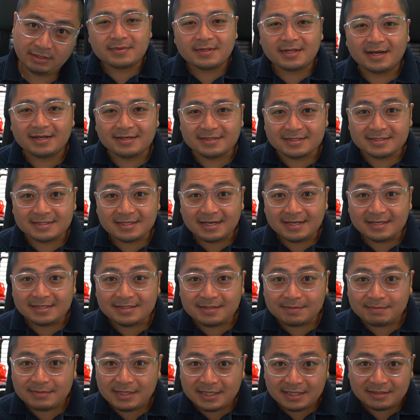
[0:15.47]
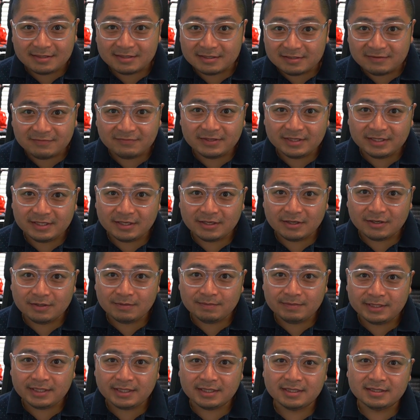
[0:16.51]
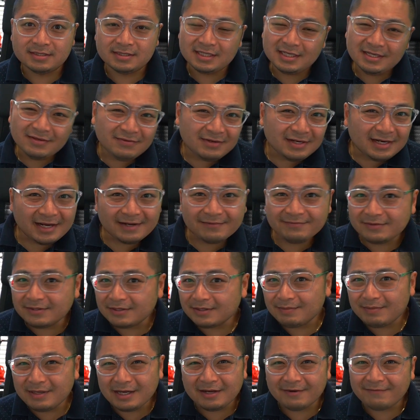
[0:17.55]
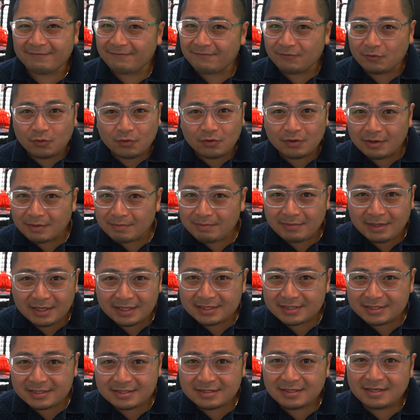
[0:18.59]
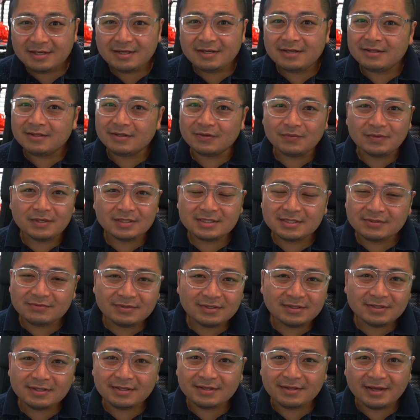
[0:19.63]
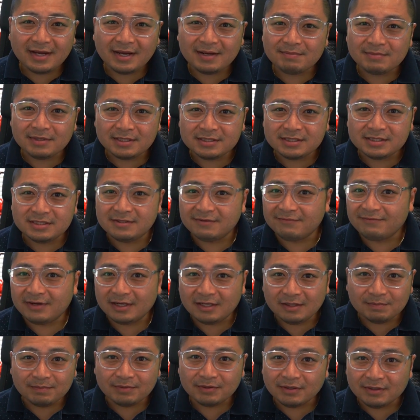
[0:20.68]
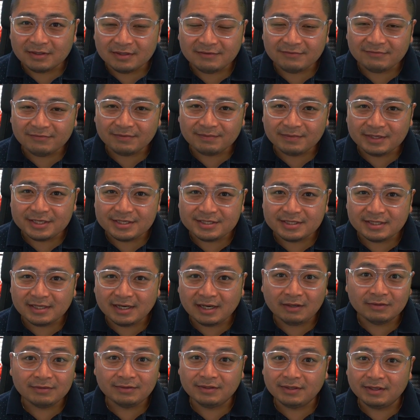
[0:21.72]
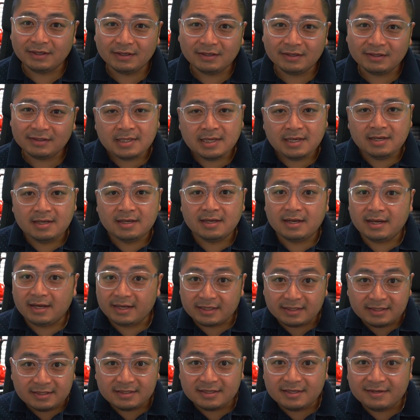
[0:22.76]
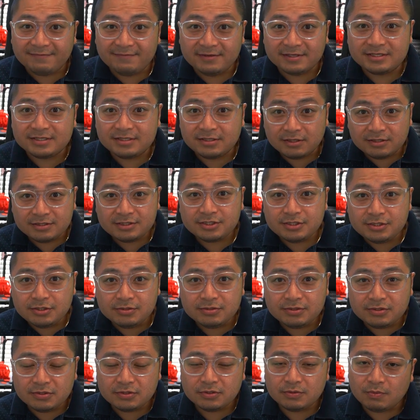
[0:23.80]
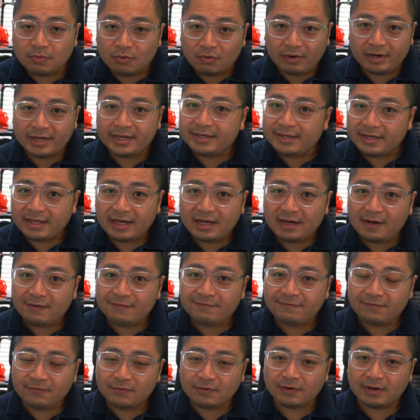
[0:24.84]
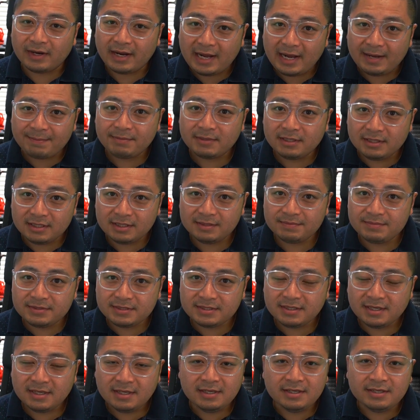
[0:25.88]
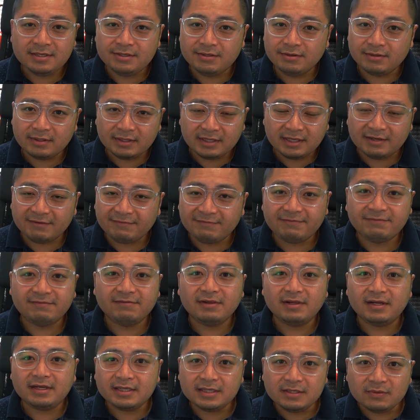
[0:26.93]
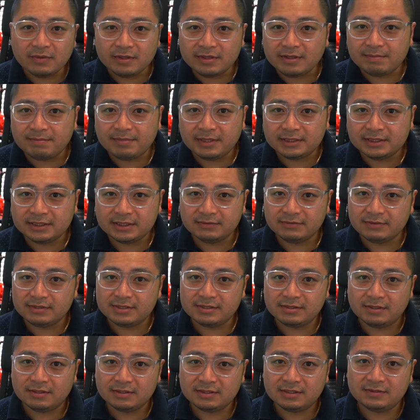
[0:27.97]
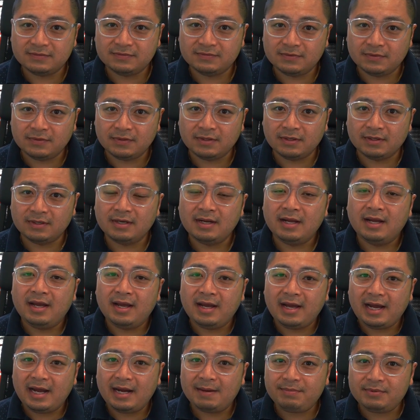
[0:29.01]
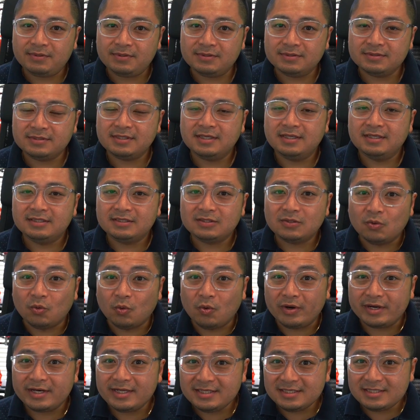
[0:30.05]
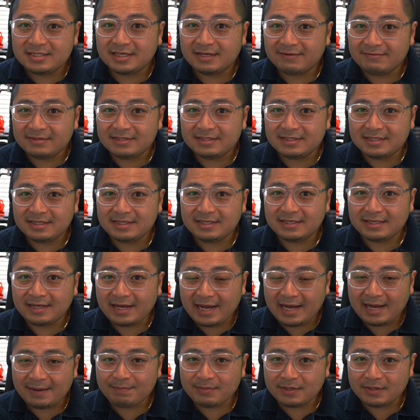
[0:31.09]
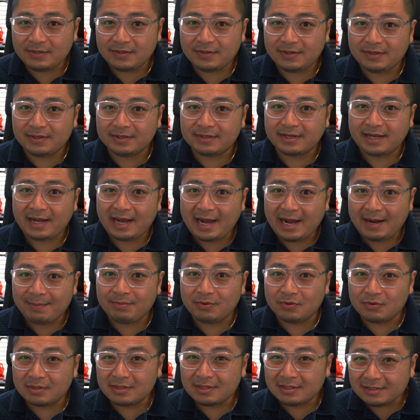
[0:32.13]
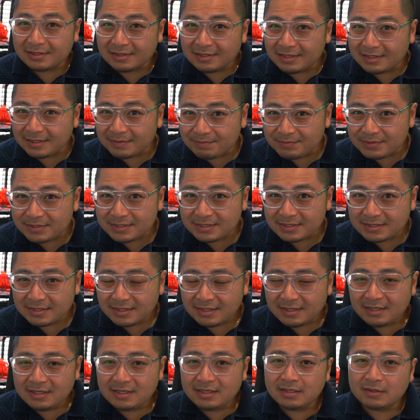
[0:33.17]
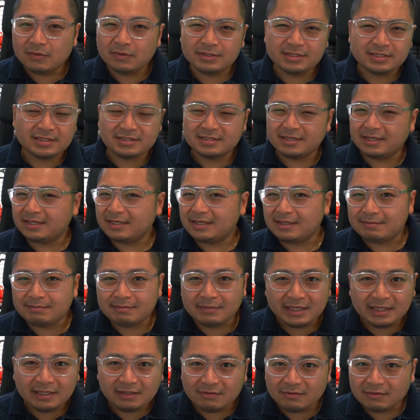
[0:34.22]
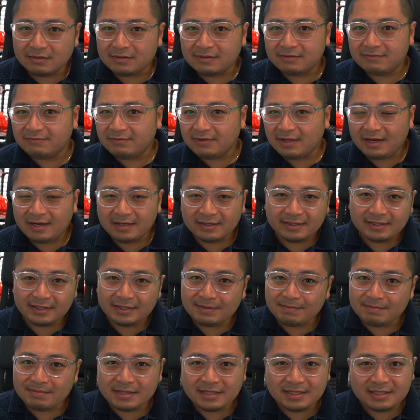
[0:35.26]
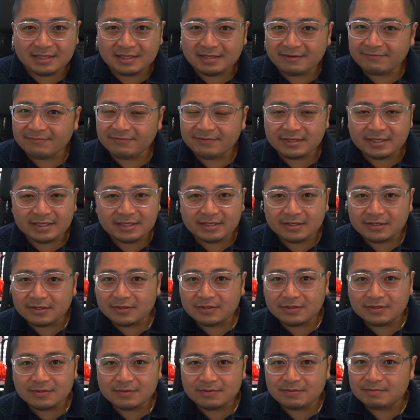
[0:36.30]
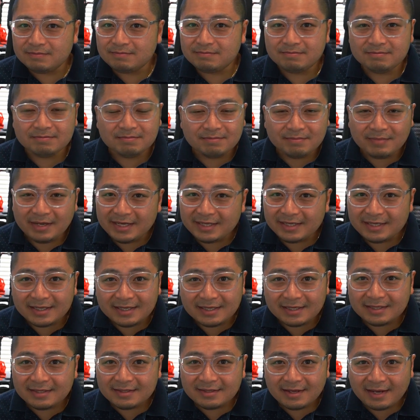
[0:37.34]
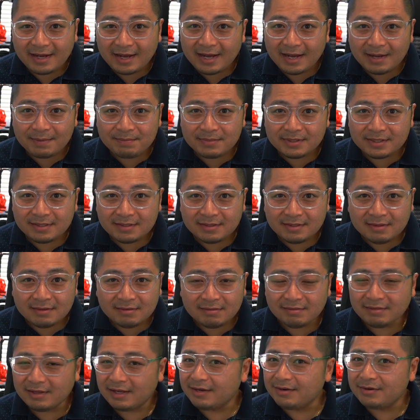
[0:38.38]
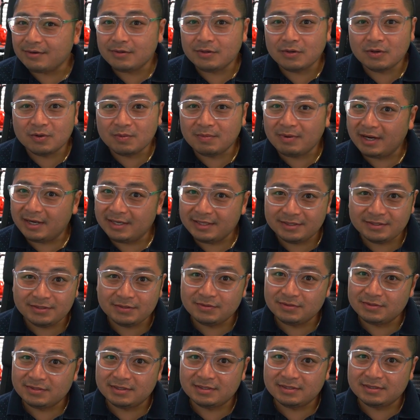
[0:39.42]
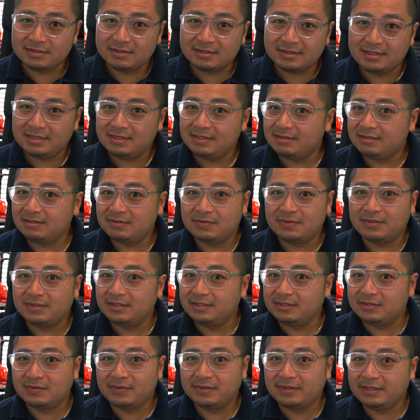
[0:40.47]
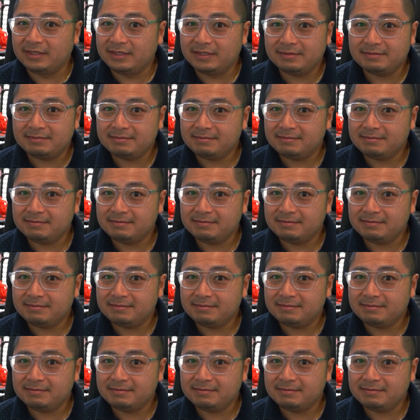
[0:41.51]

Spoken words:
I decided to make this video because even after about 4 months, there wasn't really that much developer information out there. Heck, if you search YouTube right now for app clips, you're going to get flooded with a bunch of results for Apple's 2017 app called Apple Clips, which is like a micro vlogging mini video making app that nobody uses in 2020.